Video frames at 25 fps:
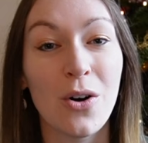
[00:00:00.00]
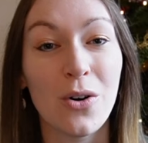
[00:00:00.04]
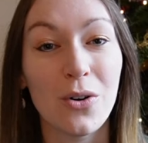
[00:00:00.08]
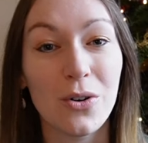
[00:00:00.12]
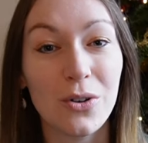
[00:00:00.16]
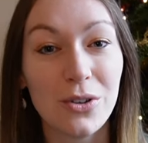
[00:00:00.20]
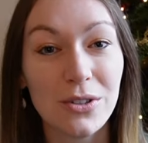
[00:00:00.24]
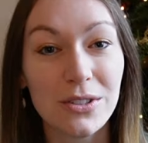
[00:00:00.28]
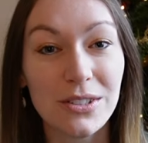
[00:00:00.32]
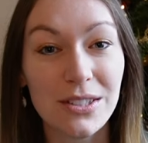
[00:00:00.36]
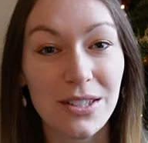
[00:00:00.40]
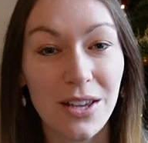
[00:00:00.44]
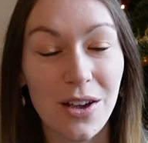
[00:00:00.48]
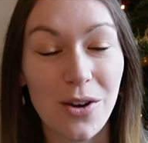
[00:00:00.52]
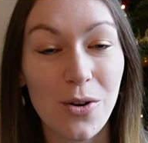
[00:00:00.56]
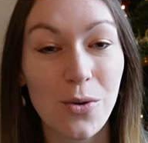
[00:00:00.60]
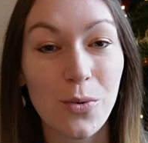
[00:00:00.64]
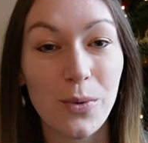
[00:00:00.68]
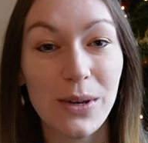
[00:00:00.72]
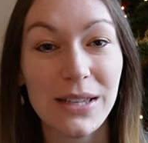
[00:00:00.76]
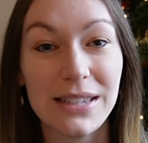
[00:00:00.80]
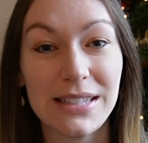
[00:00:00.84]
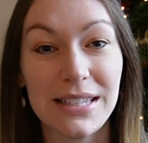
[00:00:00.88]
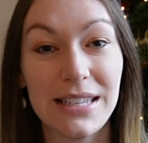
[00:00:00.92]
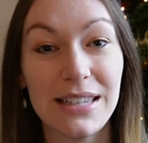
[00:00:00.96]
also,
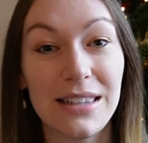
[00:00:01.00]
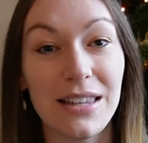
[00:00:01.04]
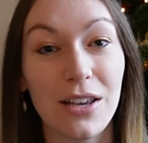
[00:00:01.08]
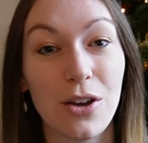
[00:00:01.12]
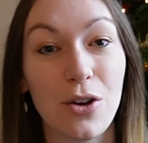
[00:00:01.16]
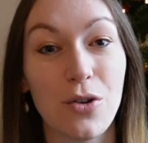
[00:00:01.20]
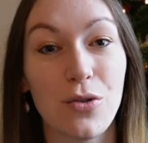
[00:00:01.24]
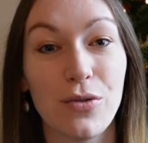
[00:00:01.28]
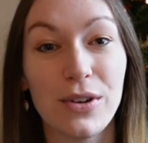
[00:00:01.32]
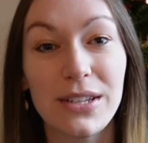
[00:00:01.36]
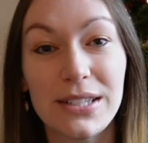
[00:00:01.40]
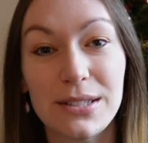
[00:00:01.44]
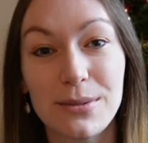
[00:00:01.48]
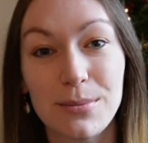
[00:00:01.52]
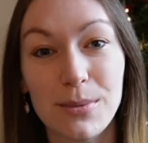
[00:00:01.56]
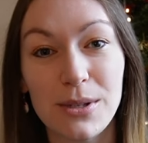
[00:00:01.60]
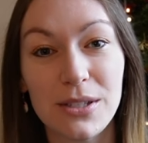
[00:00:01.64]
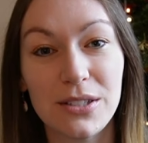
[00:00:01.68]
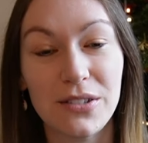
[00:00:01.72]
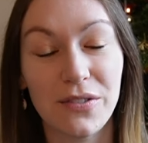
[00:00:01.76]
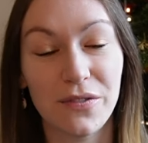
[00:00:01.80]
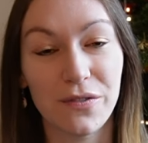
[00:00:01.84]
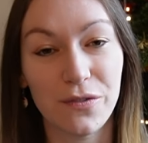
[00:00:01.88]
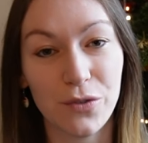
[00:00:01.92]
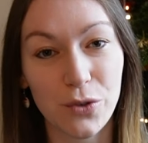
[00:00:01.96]
we did the
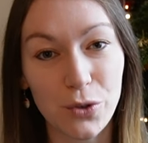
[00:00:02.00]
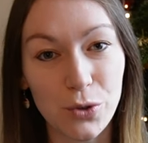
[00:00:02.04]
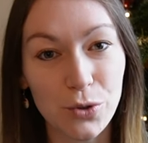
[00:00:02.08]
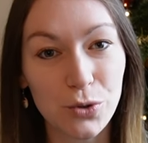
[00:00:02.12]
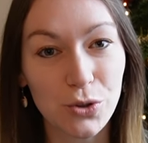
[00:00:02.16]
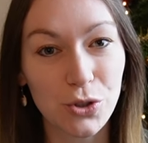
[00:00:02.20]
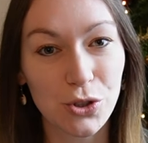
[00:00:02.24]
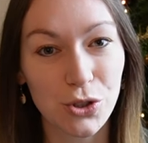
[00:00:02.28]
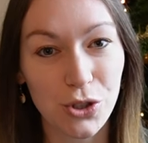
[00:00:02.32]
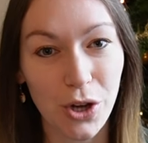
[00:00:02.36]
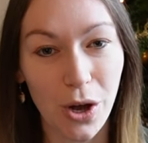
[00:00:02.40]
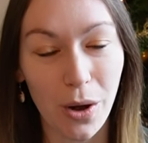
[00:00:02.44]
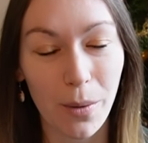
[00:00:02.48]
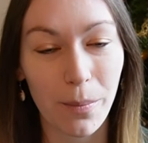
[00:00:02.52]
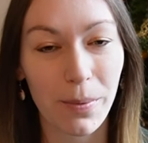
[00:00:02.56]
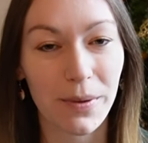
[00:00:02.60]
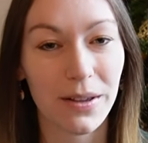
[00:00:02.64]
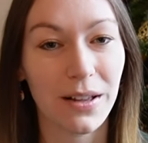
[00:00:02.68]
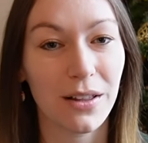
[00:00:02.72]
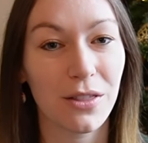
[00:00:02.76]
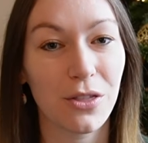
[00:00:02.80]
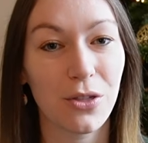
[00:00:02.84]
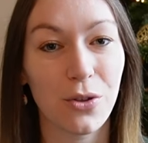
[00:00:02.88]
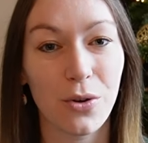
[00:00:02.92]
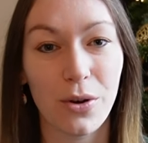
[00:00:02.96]
Christmas food shop.
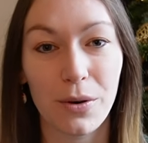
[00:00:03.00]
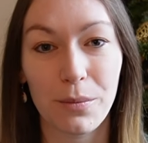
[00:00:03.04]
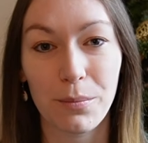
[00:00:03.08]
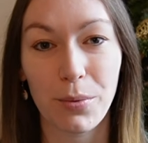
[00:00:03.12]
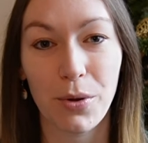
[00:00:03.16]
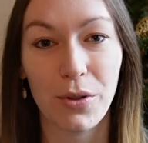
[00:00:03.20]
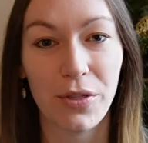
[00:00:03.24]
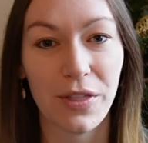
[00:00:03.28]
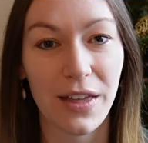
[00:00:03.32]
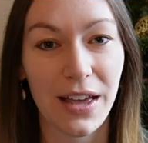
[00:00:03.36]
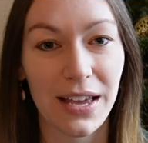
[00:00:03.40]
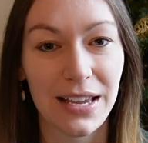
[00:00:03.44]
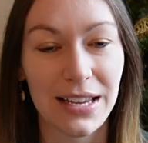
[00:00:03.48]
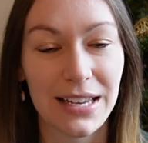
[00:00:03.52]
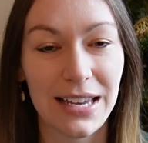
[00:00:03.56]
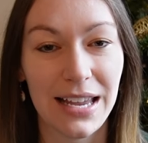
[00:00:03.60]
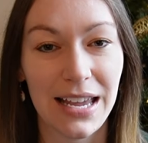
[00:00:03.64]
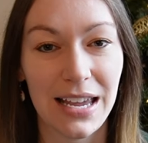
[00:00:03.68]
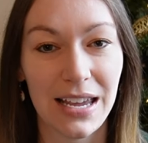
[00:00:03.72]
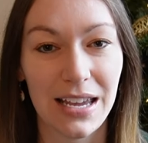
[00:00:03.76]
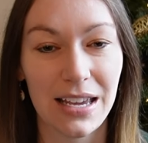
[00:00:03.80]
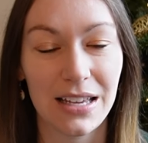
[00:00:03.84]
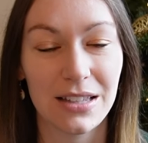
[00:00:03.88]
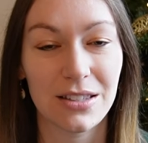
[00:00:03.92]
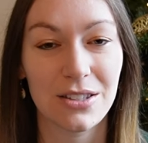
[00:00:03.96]
I thought I'd put that in
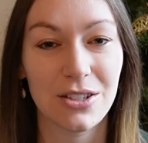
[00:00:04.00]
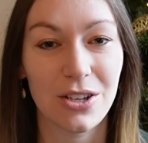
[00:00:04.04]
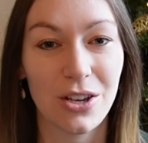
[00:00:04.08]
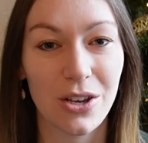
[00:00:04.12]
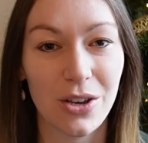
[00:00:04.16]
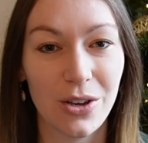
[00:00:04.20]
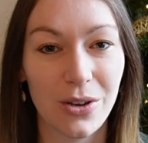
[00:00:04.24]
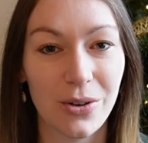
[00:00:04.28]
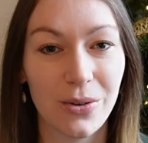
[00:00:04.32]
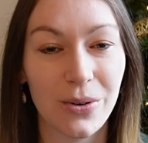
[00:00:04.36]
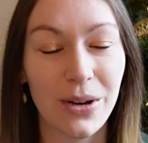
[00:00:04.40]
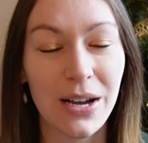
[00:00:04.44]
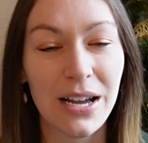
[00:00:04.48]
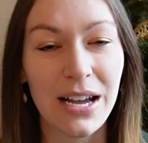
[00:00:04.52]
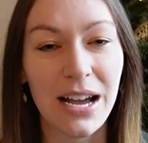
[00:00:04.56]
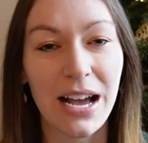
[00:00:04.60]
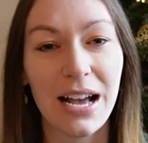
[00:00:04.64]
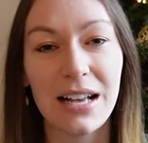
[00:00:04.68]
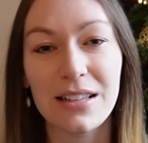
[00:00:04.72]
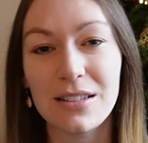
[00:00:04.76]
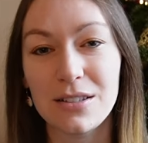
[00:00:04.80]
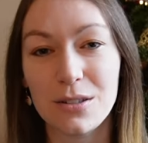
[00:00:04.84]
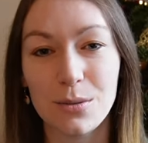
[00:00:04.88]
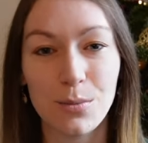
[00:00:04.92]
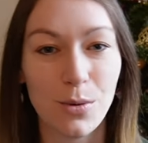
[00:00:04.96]
here too,
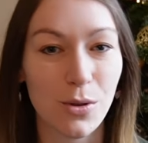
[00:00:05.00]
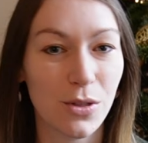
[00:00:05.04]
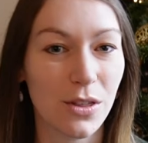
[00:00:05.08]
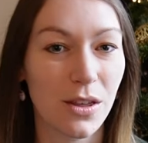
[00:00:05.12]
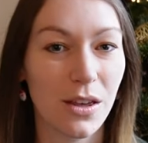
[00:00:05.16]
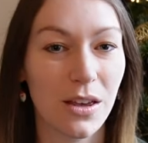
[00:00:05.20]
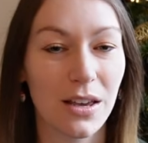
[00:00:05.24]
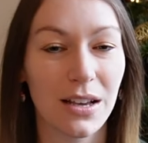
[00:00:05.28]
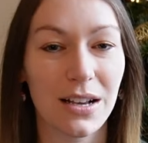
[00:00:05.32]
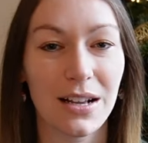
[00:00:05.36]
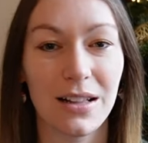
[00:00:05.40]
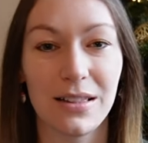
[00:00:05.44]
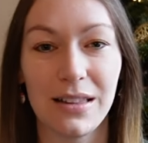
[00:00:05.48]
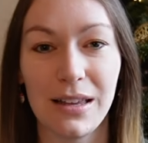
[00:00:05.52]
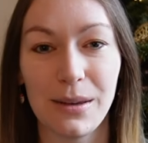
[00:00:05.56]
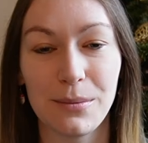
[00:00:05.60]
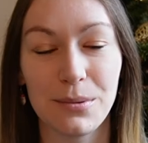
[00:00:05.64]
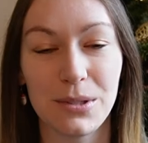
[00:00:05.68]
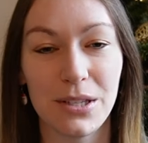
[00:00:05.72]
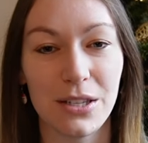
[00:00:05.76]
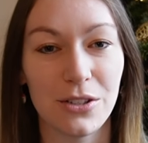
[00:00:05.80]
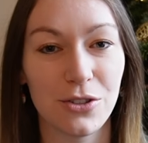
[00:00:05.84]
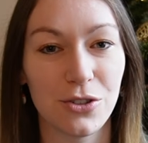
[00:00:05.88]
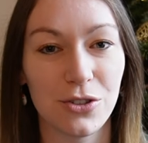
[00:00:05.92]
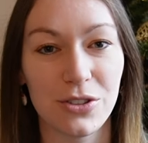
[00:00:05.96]
and some other
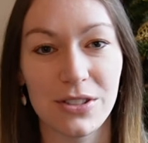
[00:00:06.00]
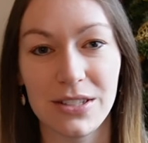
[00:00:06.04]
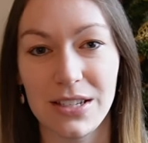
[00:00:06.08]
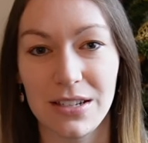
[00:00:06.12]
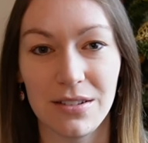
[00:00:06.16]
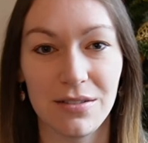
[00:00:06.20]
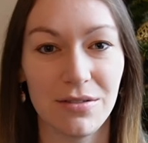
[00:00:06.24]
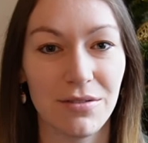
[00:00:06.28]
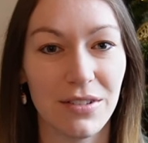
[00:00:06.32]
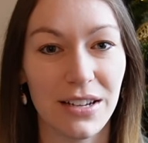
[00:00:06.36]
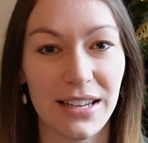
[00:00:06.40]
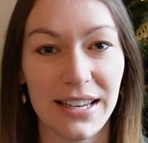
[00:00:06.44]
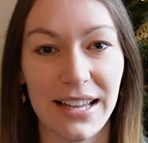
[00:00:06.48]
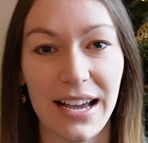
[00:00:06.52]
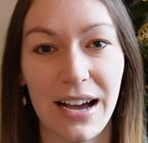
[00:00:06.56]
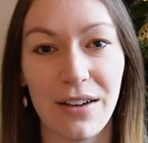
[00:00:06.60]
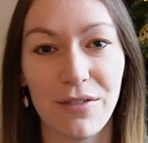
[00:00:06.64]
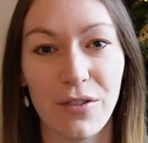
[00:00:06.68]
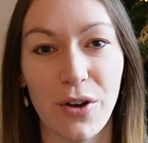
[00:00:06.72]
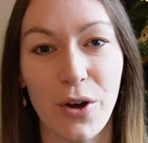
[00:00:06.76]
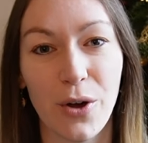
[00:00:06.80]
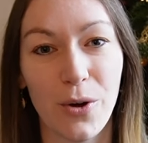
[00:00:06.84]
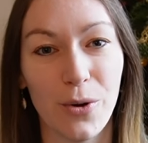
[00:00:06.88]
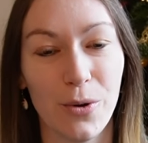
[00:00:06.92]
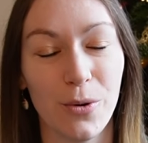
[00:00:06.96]
clips that just didn't really have
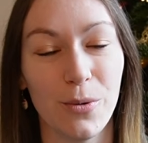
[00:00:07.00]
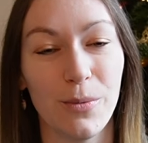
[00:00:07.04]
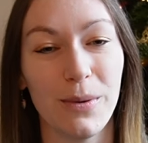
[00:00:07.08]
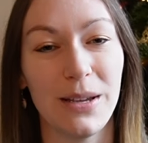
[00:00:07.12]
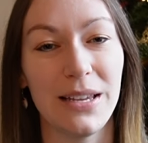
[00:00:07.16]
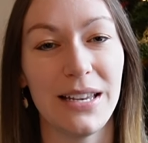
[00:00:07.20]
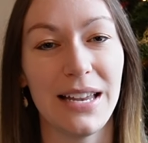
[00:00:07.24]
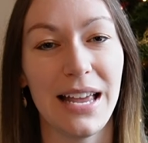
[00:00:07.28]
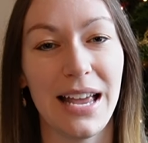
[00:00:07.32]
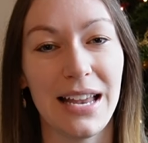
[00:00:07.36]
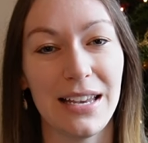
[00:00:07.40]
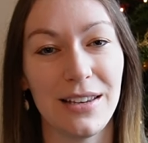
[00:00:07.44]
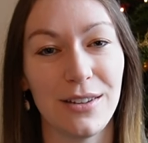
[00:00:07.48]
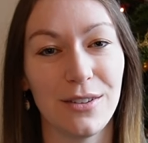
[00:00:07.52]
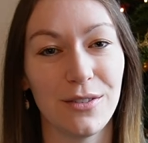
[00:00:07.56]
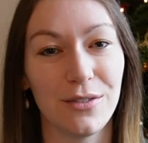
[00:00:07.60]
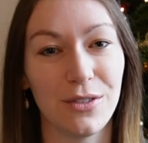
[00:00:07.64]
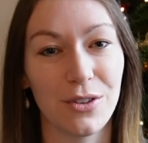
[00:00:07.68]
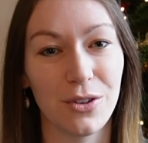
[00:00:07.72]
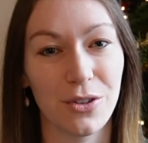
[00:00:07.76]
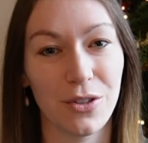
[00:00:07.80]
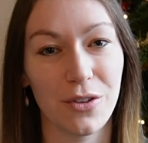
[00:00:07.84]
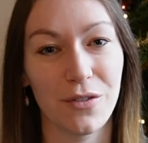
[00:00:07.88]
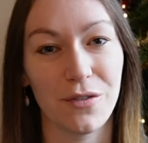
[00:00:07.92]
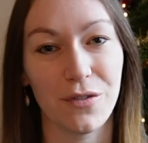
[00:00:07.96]
a home in any of
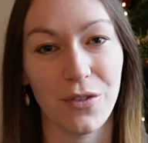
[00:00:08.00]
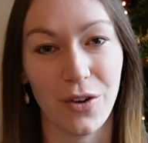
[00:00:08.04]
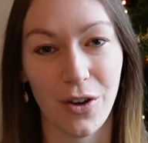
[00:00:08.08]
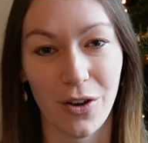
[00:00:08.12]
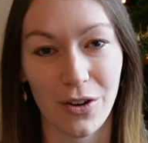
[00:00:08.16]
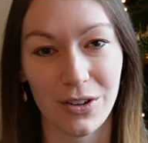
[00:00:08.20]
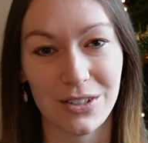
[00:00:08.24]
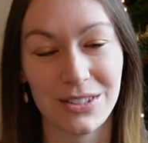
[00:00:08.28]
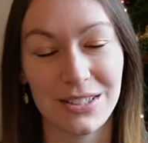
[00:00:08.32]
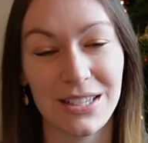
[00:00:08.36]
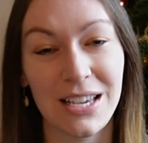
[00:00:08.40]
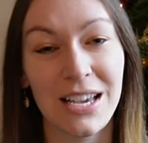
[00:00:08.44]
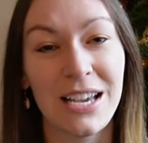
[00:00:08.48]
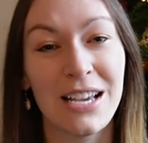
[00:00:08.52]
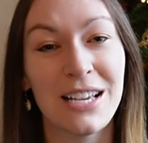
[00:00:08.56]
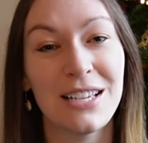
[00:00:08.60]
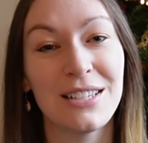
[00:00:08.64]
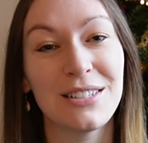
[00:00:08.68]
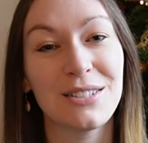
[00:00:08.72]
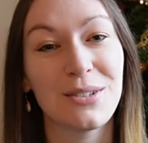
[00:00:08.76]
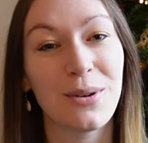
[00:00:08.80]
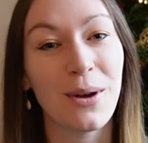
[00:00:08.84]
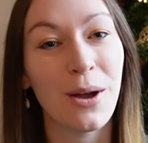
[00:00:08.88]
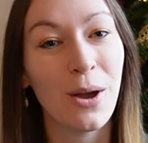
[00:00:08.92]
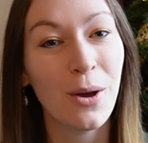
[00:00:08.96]
the other vlogs.
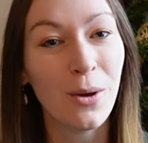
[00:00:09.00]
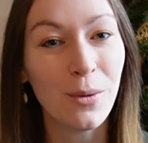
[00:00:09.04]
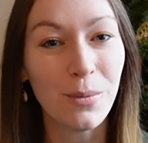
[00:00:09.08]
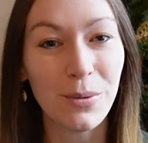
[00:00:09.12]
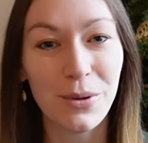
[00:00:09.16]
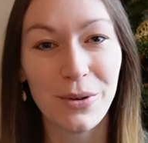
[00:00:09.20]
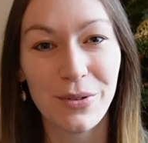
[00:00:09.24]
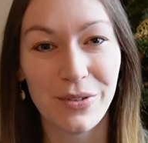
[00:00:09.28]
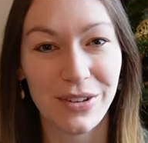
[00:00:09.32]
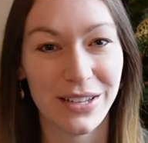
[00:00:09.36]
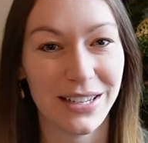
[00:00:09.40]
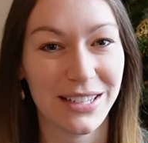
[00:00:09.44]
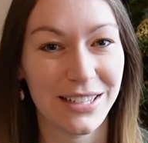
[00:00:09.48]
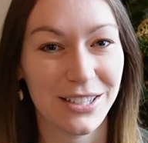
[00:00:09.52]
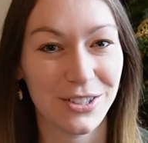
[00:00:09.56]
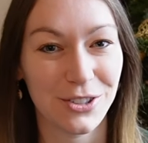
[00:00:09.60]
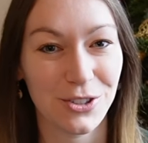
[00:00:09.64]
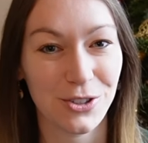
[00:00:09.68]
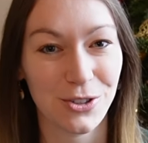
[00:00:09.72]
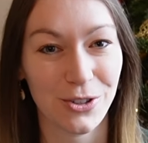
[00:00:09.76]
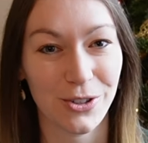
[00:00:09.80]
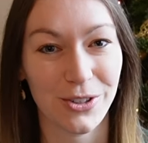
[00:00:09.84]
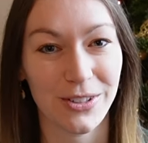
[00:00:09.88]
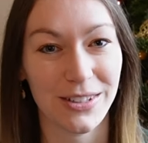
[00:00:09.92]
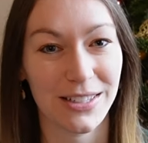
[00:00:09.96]
So I hope you really
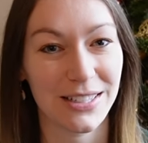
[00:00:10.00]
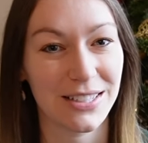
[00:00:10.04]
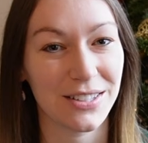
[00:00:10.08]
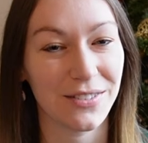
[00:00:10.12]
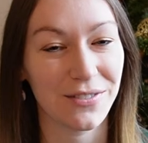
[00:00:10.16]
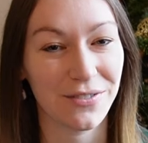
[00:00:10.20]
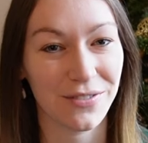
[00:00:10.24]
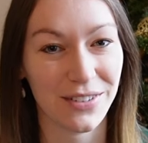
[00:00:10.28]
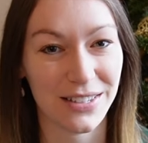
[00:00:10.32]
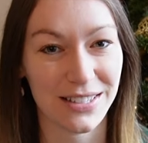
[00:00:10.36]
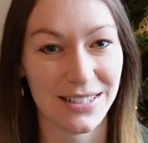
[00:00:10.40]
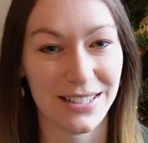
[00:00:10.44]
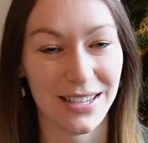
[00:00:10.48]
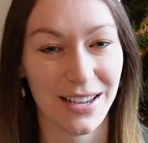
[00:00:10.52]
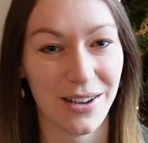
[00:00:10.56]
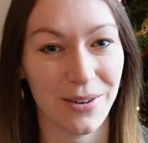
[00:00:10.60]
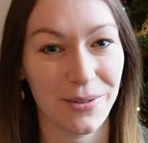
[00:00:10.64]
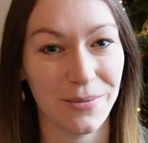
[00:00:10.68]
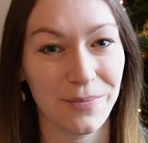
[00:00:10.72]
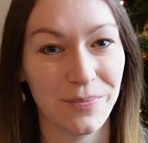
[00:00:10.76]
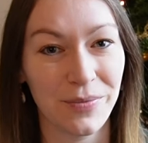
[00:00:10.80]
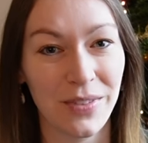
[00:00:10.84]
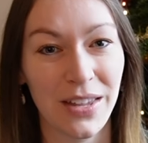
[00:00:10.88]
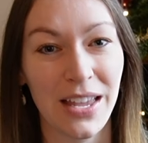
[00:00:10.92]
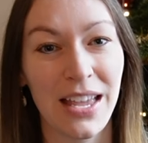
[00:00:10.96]
enjoy this
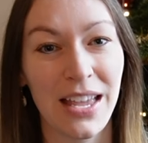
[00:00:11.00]
video.